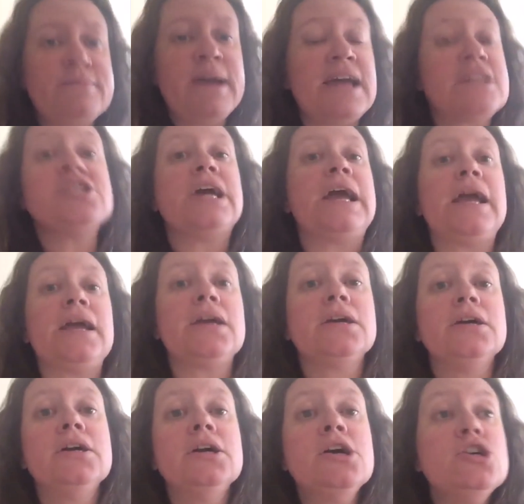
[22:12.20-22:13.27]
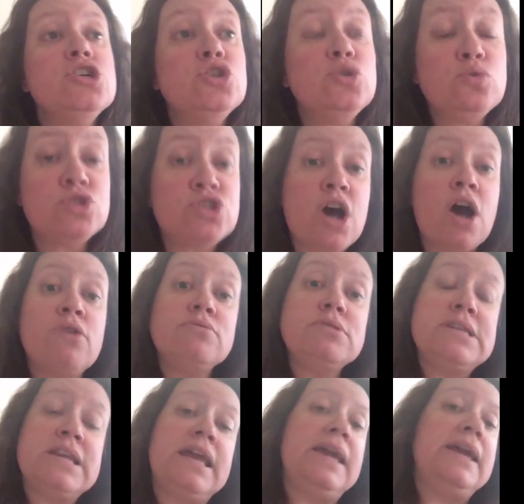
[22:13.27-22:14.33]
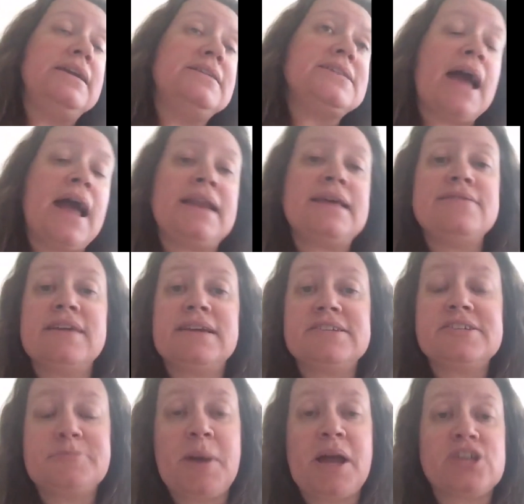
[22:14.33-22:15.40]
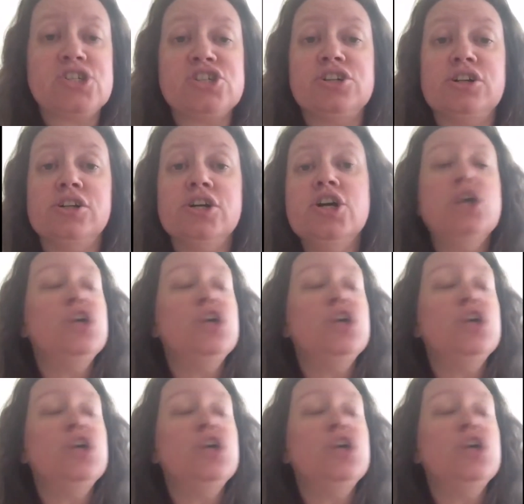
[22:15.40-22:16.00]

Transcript: magic. You don't need anything special.